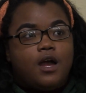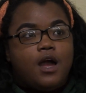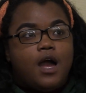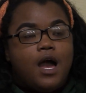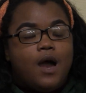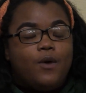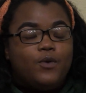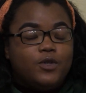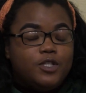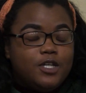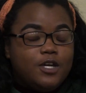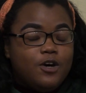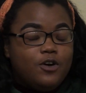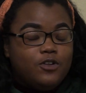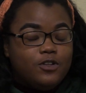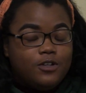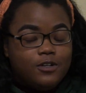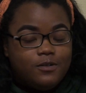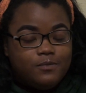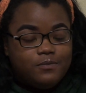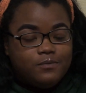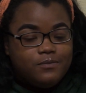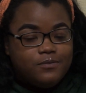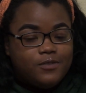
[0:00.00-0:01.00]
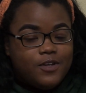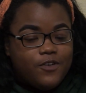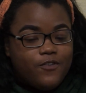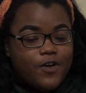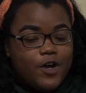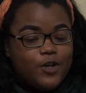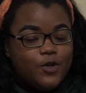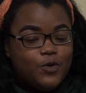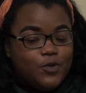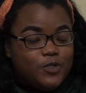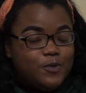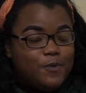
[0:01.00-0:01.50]
I would tell them, if I
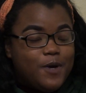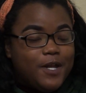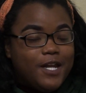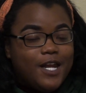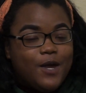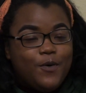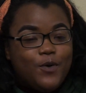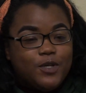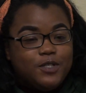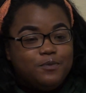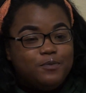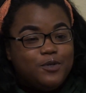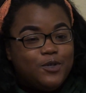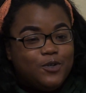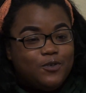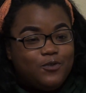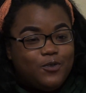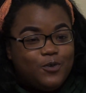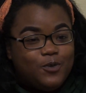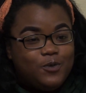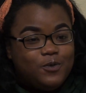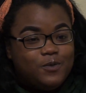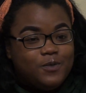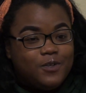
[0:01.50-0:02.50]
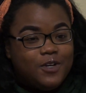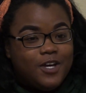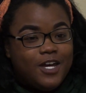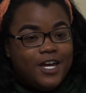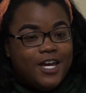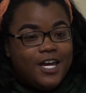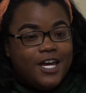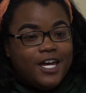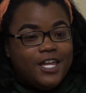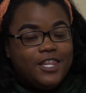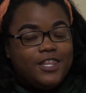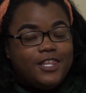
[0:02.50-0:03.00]
knew somebody that wasn't beautiful,
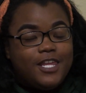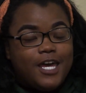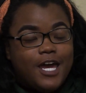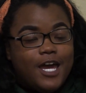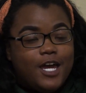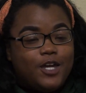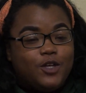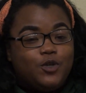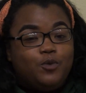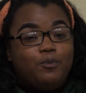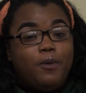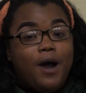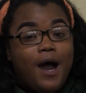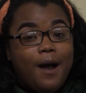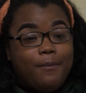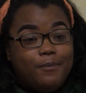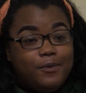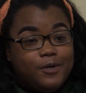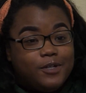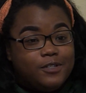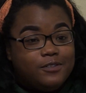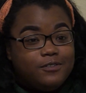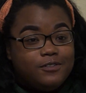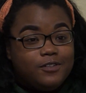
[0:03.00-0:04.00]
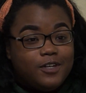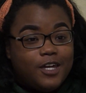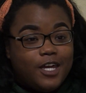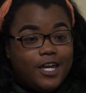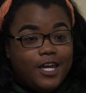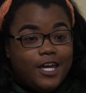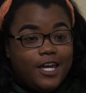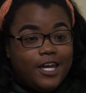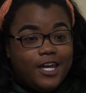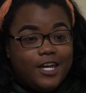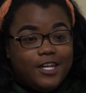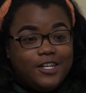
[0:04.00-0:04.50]
that you popping,
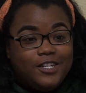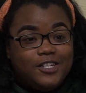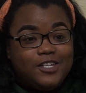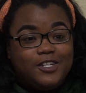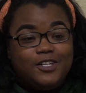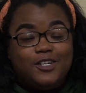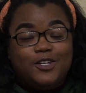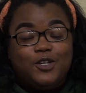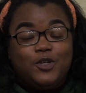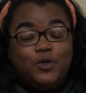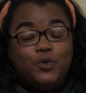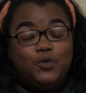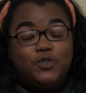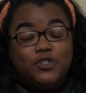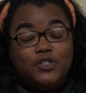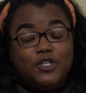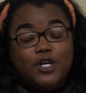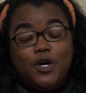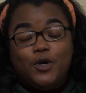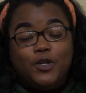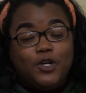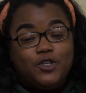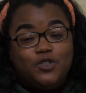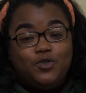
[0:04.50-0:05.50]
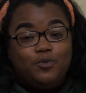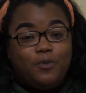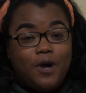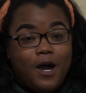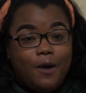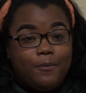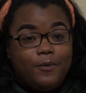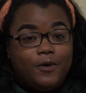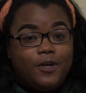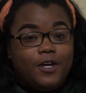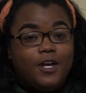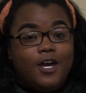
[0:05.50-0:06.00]
and you should know that you
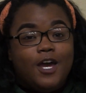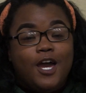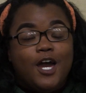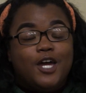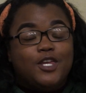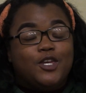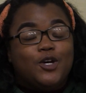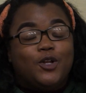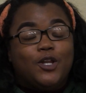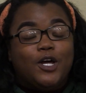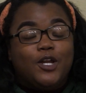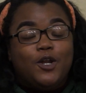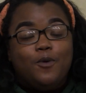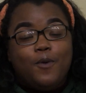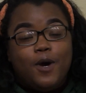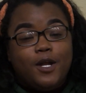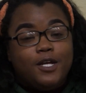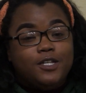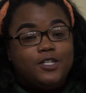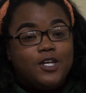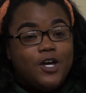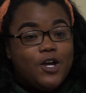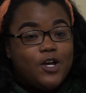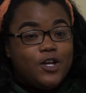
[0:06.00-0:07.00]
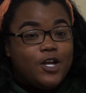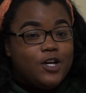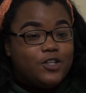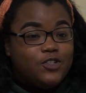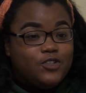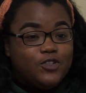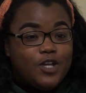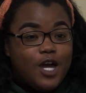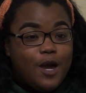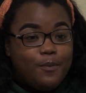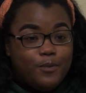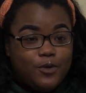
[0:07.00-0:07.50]
popping. Don't let nobody tell you that
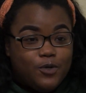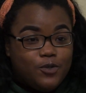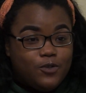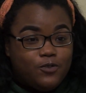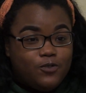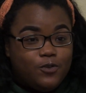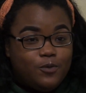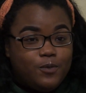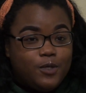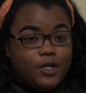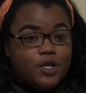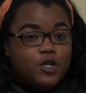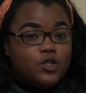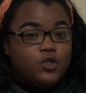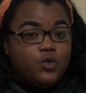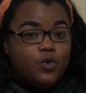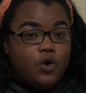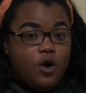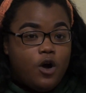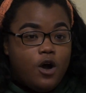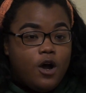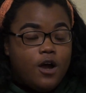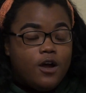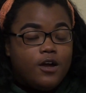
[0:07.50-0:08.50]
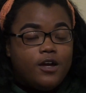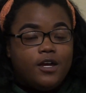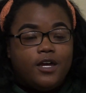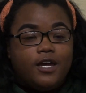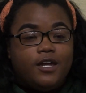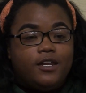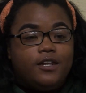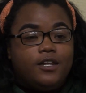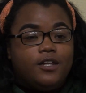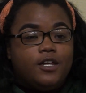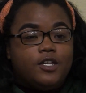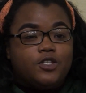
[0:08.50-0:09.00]
you're not beautiful, because you are,
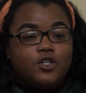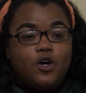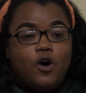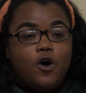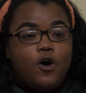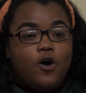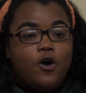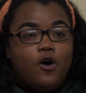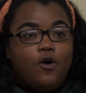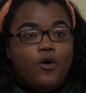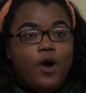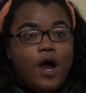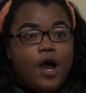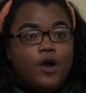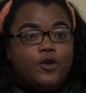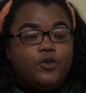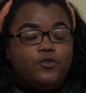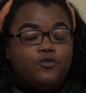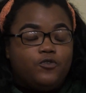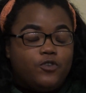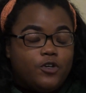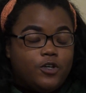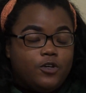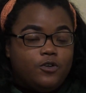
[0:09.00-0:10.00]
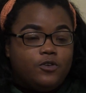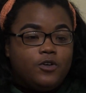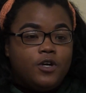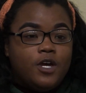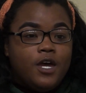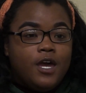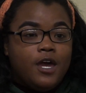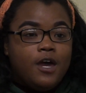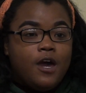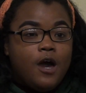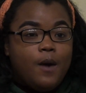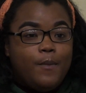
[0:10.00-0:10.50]
and it's all on how you feel
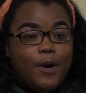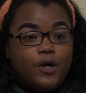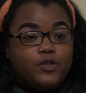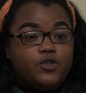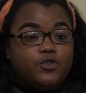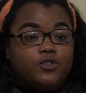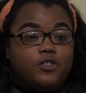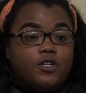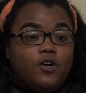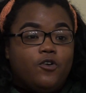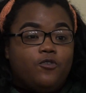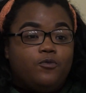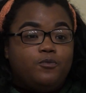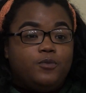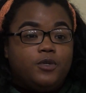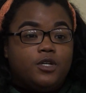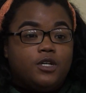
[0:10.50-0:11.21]
about yourself.